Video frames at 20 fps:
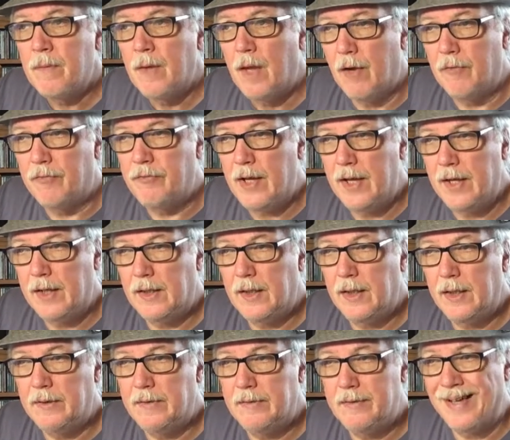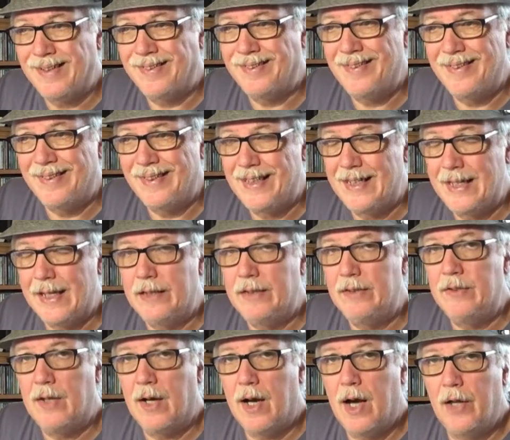of taking Destiny
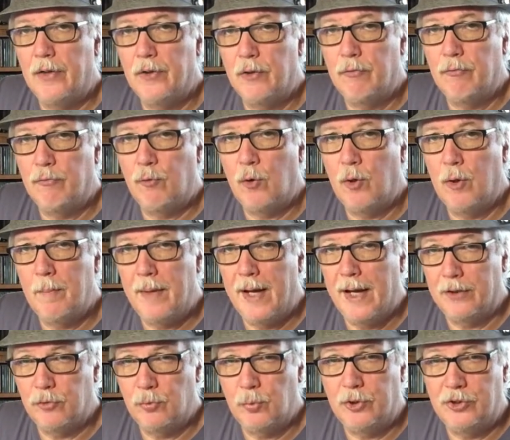into other formats,